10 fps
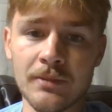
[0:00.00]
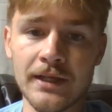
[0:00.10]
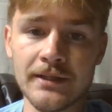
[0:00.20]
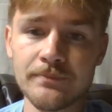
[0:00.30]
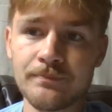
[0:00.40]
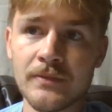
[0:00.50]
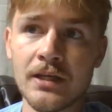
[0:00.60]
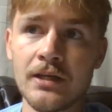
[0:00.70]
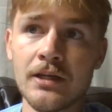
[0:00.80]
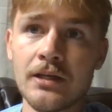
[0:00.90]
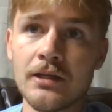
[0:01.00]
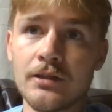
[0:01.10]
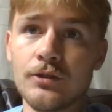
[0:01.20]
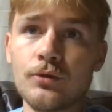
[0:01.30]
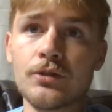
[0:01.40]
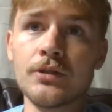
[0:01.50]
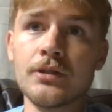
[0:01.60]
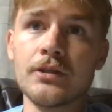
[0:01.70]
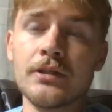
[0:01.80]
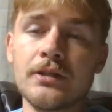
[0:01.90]
Like you
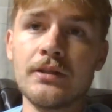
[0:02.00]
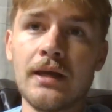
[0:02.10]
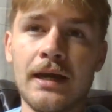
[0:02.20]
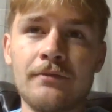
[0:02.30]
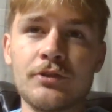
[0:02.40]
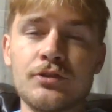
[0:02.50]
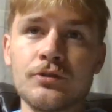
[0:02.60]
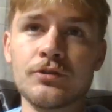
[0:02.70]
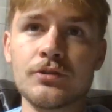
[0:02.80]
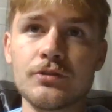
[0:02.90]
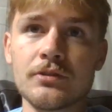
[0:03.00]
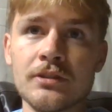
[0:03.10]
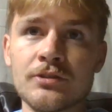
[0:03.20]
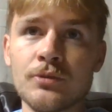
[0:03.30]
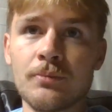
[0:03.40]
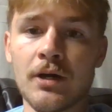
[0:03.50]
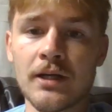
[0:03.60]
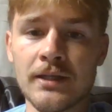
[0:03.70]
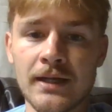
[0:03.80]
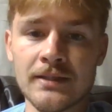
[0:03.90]
could have the students listen to a
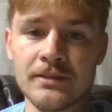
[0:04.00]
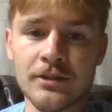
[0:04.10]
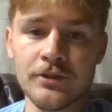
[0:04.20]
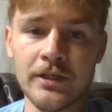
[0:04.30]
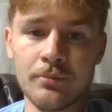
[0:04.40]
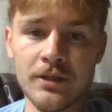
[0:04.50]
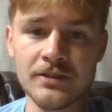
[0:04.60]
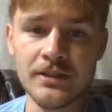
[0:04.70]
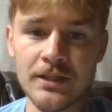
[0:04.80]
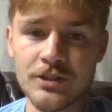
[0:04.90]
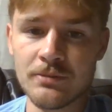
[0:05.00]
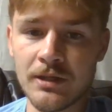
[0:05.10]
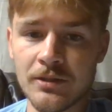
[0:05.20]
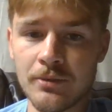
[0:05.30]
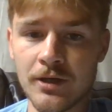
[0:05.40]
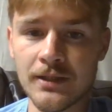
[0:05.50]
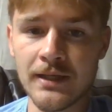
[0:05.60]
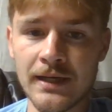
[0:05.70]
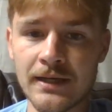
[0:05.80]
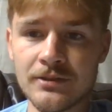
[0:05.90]
podcast, then create a presentation about the
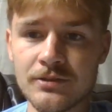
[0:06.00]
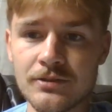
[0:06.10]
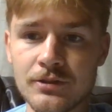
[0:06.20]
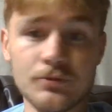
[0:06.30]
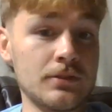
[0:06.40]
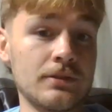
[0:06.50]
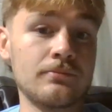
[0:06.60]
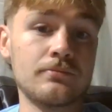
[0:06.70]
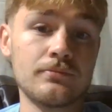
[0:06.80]
podcast using